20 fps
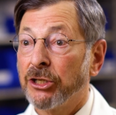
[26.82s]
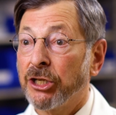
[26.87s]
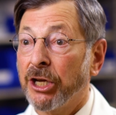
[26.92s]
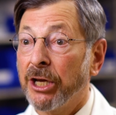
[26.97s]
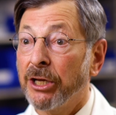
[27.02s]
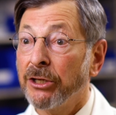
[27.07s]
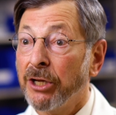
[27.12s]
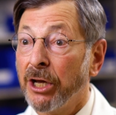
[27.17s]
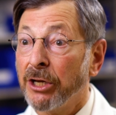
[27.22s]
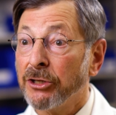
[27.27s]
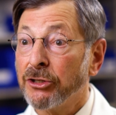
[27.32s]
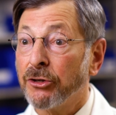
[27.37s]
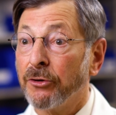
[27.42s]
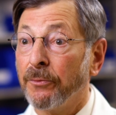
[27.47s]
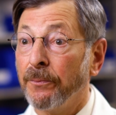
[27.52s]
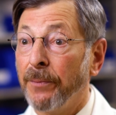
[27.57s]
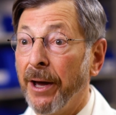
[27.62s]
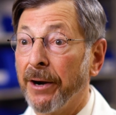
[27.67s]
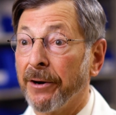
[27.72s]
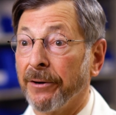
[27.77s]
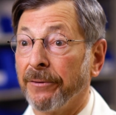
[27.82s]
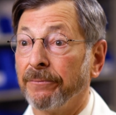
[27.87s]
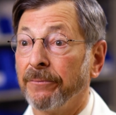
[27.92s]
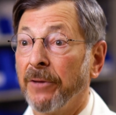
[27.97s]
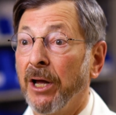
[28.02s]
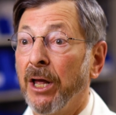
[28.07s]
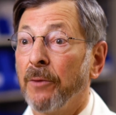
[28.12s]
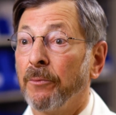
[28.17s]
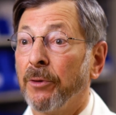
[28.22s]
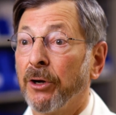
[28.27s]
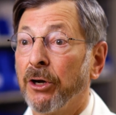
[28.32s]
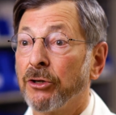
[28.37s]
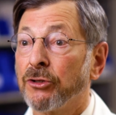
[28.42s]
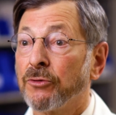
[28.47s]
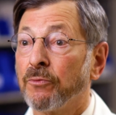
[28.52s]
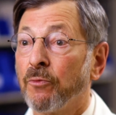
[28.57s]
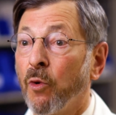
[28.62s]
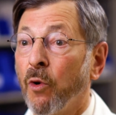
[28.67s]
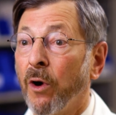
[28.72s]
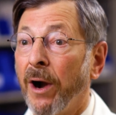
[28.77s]
Skin tests are better because
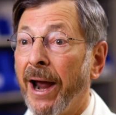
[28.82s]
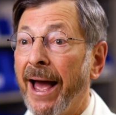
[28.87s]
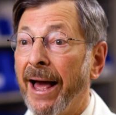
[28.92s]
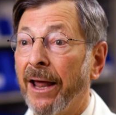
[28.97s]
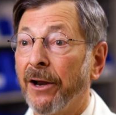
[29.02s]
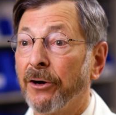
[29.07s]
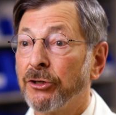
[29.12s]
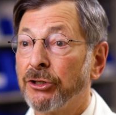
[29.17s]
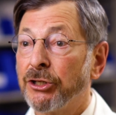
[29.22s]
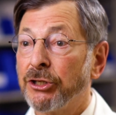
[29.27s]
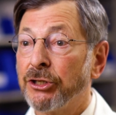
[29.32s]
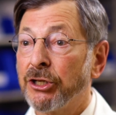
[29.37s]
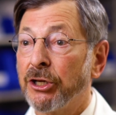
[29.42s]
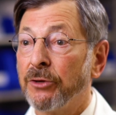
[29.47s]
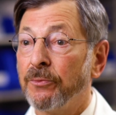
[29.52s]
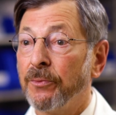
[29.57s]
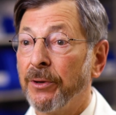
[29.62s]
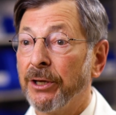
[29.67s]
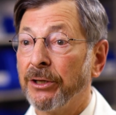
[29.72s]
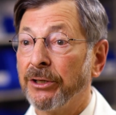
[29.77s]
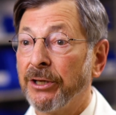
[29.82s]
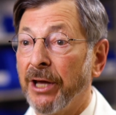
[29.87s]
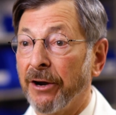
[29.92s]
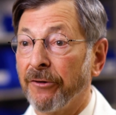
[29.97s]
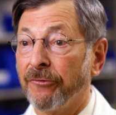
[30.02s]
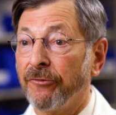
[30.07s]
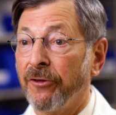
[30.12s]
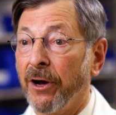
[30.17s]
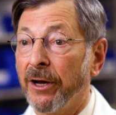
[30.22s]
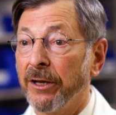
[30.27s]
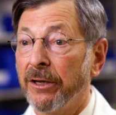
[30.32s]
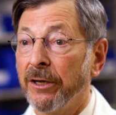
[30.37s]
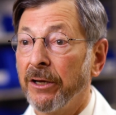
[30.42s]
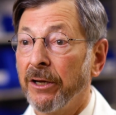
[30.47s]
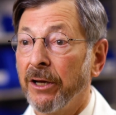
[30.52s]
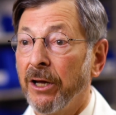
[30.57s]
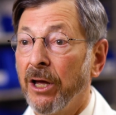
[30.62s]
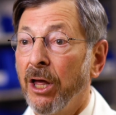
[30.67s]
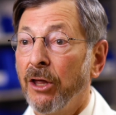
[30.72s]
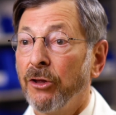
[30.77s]
more allergies can be identified,
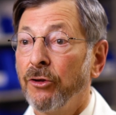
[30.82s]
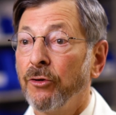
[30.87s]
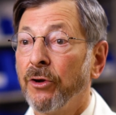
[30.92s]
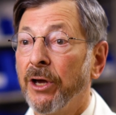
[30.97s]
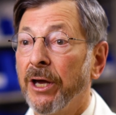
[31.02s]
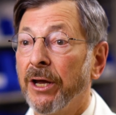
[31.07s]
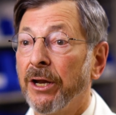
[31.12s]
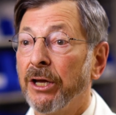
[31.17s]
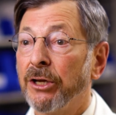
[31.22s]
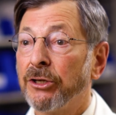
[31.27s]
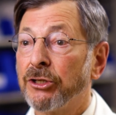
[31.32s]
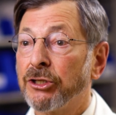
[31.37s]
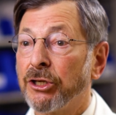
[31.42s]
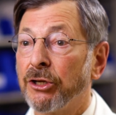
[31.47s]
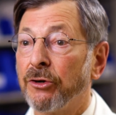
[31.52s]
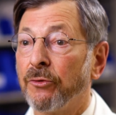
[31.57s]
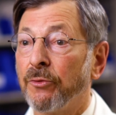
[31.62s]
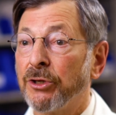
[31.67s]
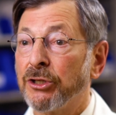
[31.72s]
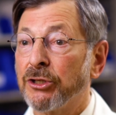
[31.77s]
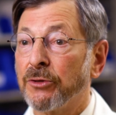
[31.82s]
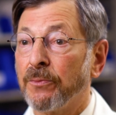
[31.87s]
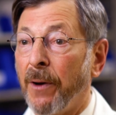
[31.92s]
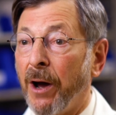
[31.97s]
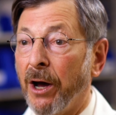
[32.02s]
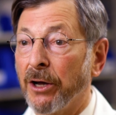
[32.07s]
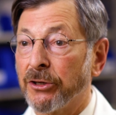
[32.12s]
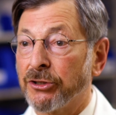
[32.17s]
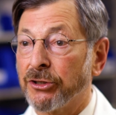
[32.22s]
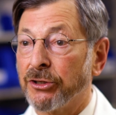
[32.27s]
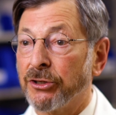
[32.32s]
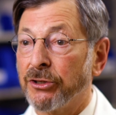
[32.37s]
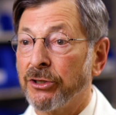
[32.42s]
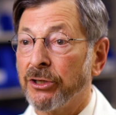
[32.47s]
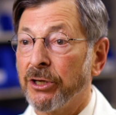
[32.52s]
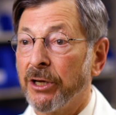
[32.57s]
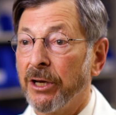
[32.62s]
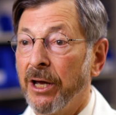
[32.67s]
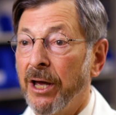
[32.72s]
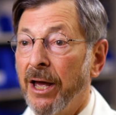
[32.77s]
you get instant
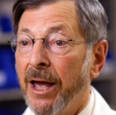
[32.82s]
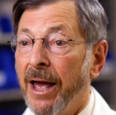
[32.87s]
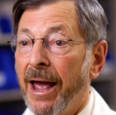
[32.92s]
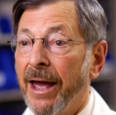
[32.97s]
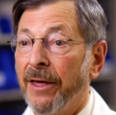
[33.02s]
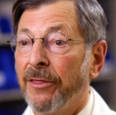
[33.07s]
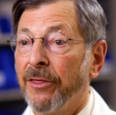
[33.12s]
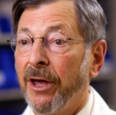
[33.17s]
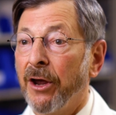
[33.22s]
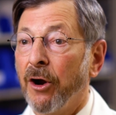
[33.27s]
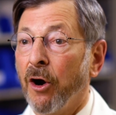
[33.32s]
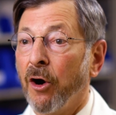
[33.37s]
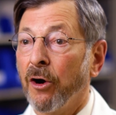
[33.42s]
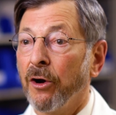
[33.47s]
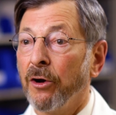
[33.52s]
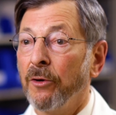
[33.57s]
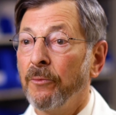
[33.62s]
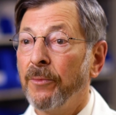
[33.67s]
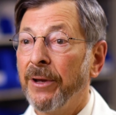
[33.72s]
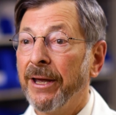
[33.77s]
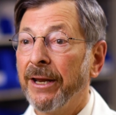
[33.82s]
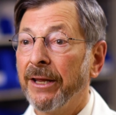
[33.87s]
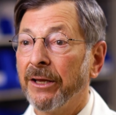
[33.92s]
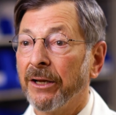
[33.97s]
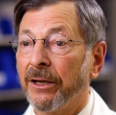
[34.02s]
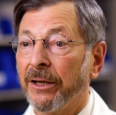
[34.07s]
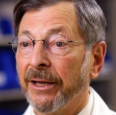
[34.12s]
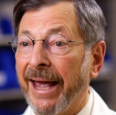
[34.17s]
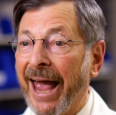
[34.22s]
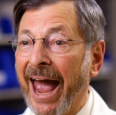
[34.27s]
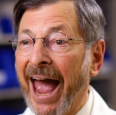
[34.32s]
responses, and they are immediately